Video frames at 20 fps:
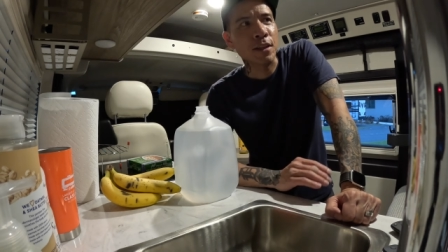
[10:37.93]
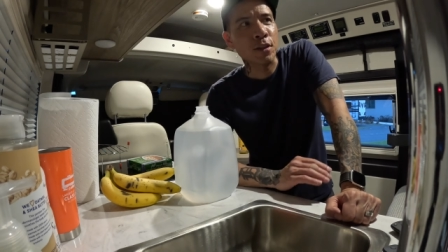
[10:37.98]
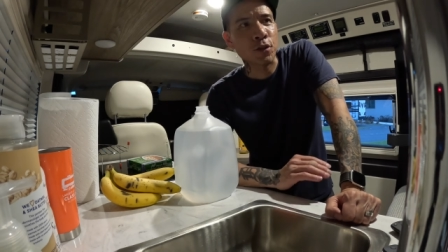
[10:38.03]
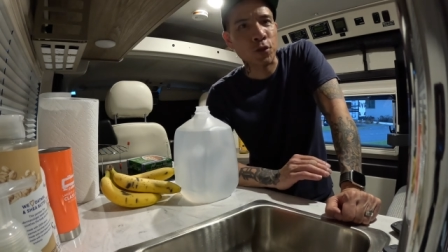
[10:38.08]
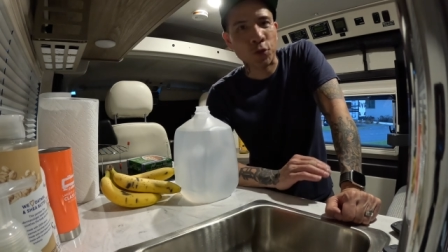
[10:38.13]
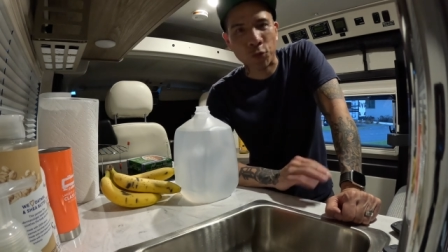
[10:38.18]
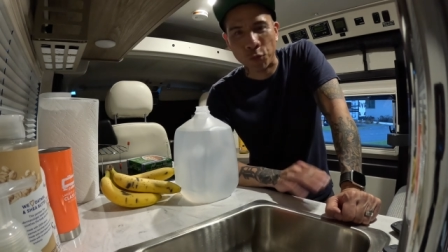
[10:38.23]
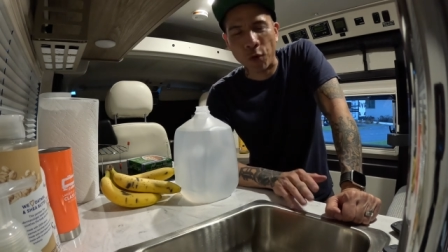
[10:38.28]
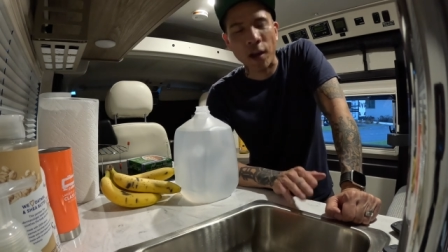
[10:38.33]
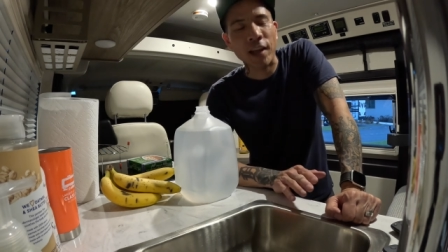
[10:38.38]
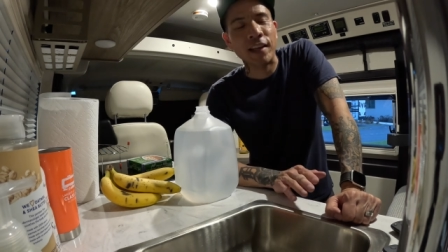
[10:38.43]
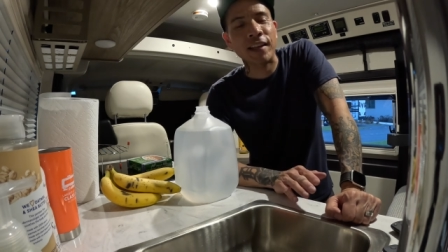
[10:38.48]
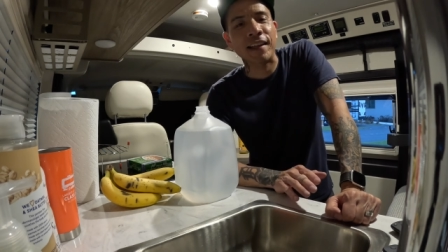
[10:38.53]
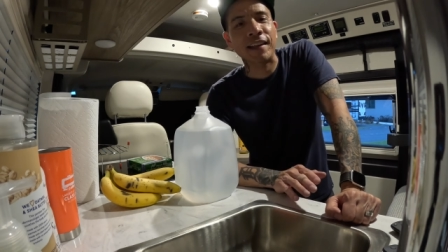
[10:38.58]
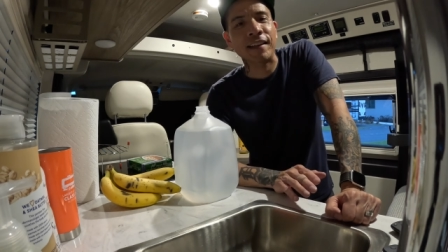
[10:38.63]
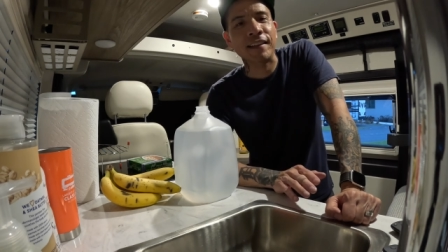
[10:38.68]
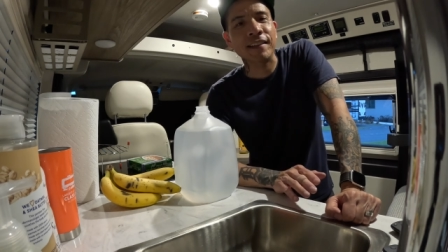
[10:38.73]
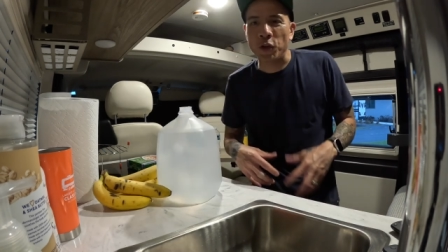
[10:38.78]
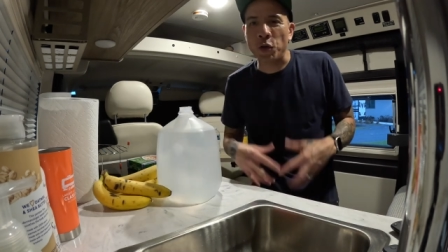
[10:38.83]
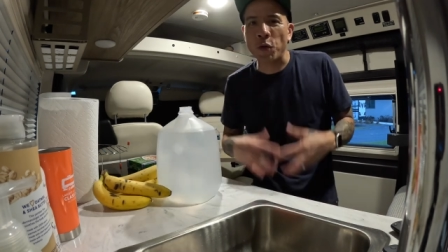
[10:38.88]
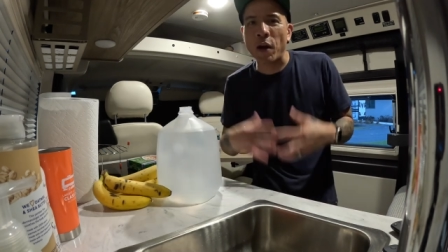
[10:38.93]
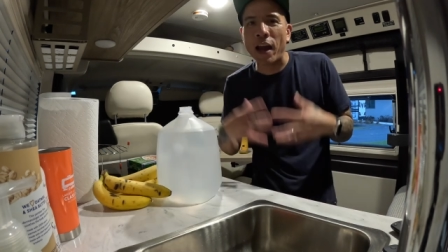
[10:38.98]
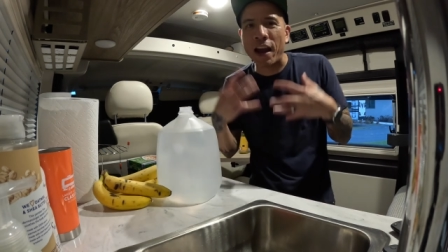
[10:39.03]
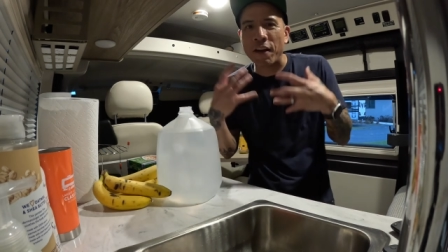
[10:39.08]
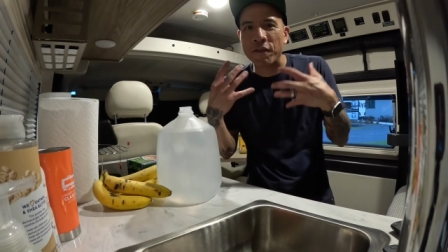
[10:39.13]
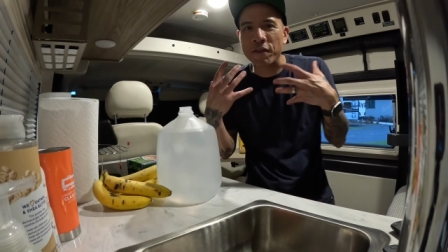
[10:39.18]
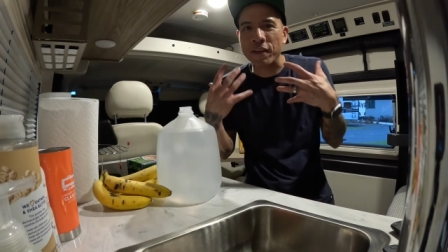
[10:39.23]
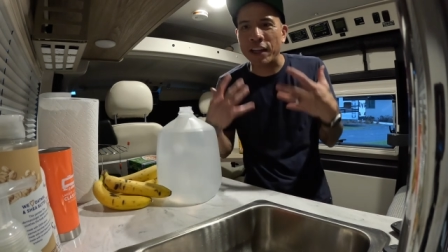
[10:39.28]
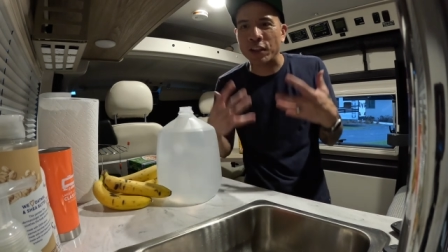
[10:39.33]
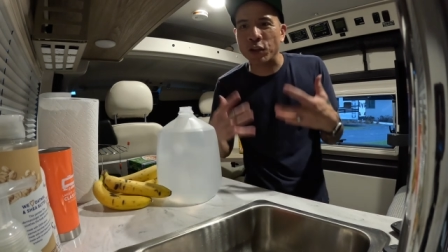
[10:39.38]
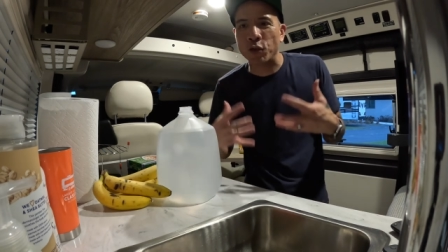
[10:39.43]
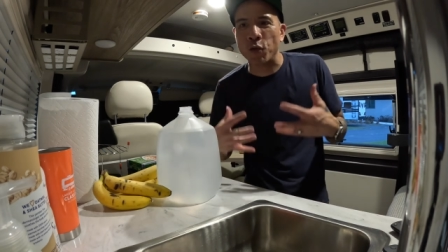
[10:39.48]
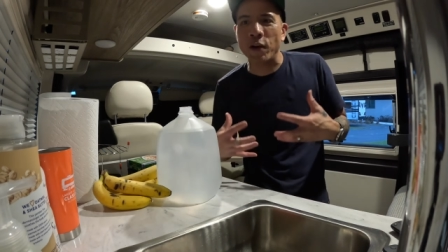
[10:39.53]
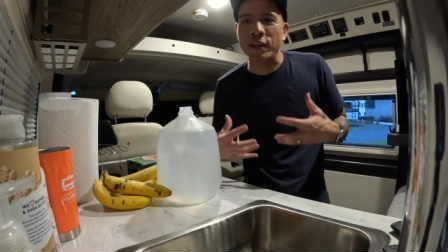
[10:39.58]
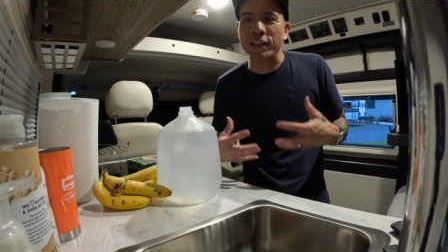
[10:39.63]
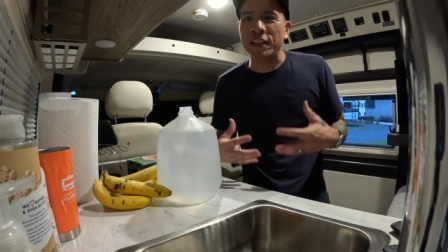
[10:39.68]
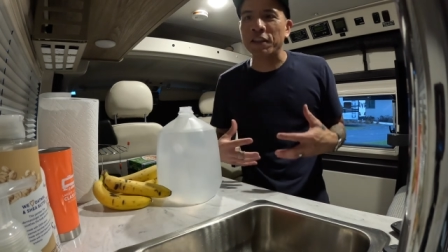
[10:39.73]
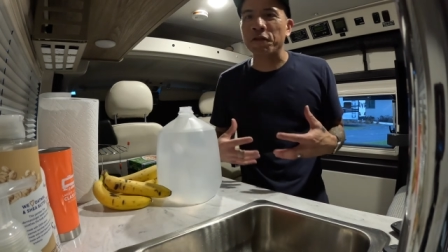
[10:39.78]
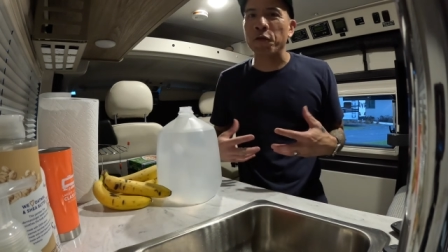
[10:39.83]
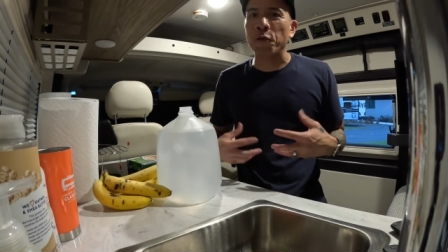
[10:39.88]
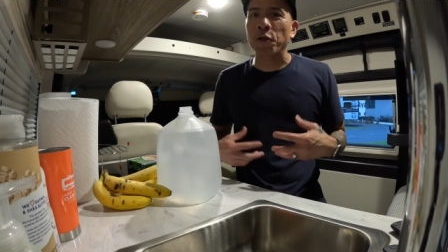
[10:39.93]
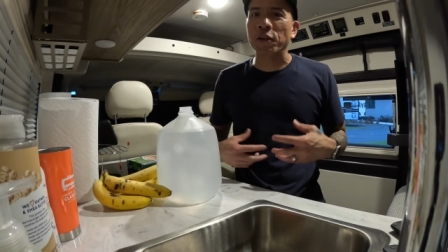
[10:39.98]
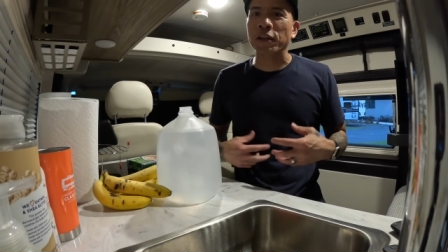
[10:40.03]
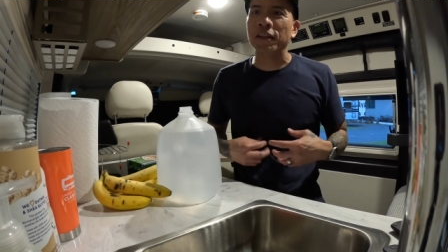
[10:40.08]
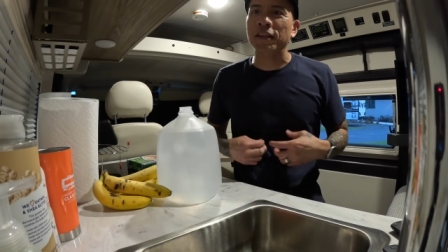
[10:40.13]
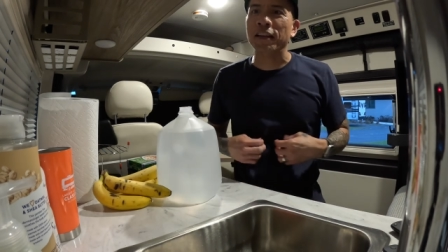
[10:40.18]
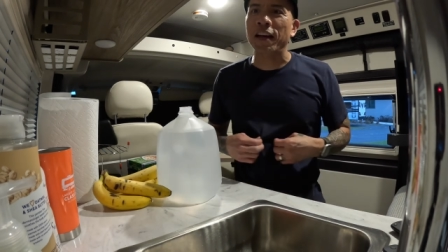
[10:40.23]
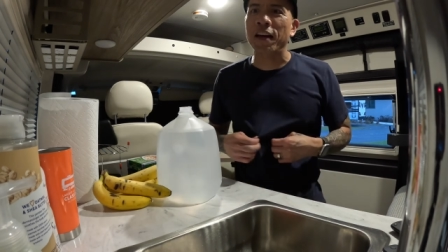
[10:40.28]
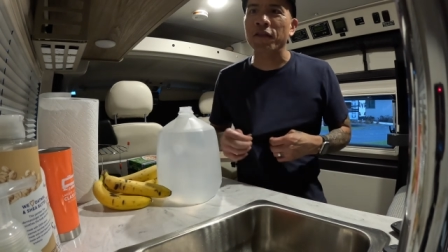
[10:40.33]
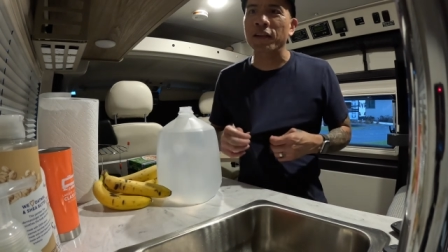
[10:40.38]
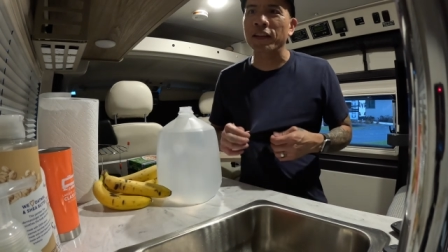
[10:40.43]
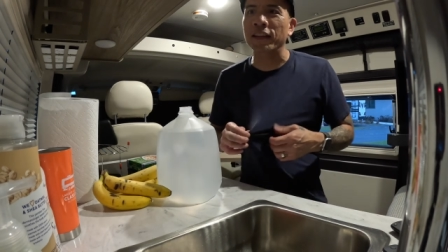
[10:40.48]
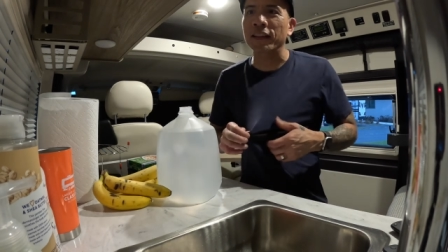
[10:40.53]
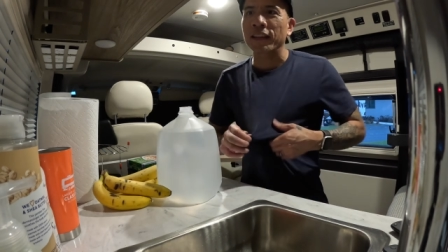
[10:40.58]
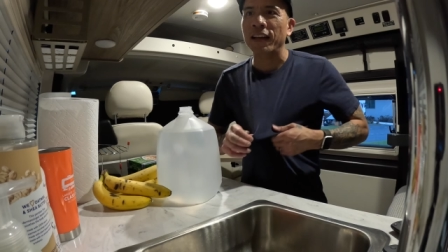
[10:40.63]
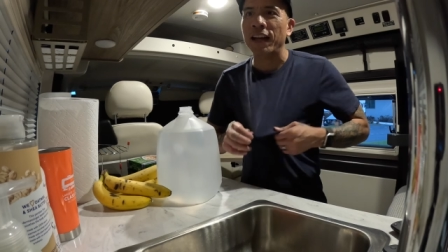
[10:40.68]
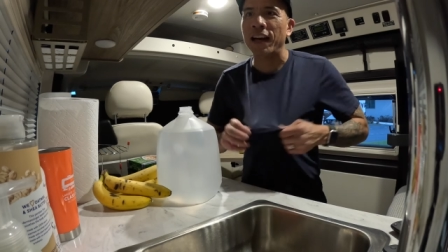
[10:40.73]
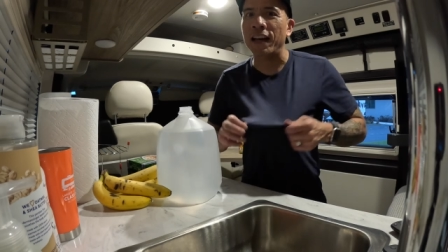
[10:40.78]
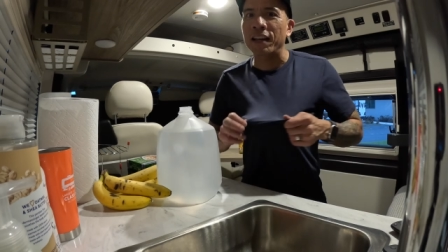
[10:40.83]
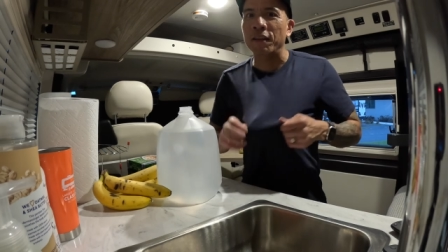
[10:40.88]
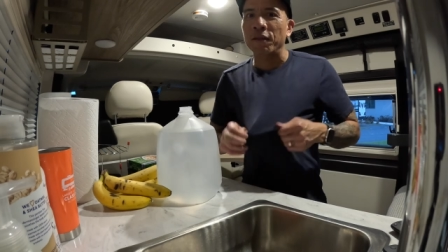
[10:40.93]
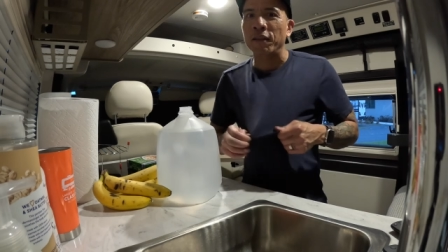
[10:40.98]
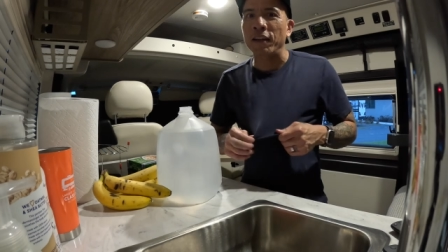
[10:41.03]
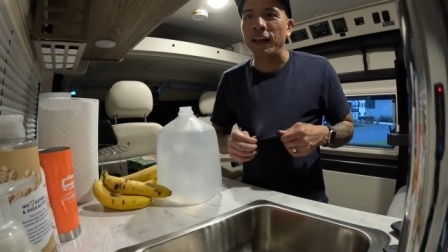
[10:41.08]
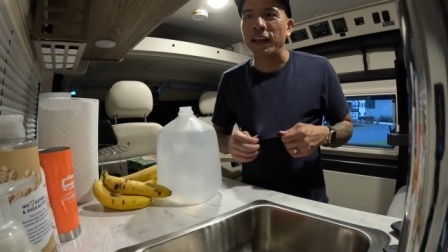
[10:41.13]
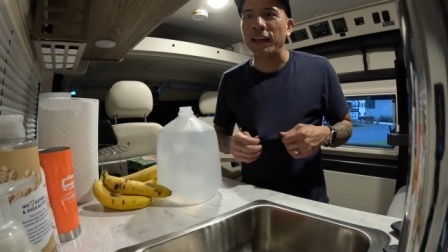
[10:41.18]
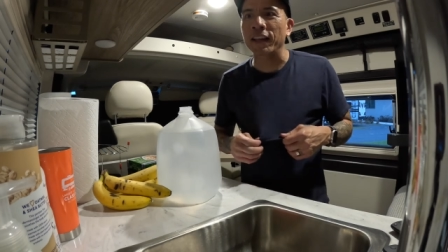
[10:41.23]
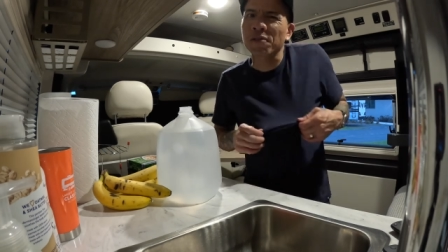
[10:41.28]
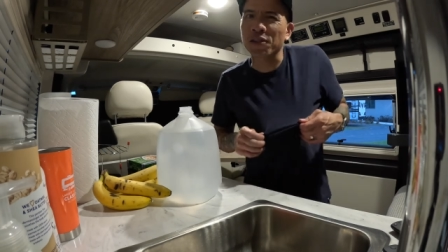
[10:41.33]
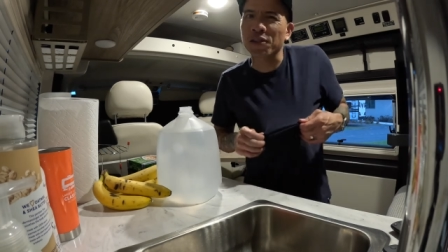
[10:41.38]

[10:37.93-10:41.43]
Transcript: sweating. You have that twenty-four seven kind of like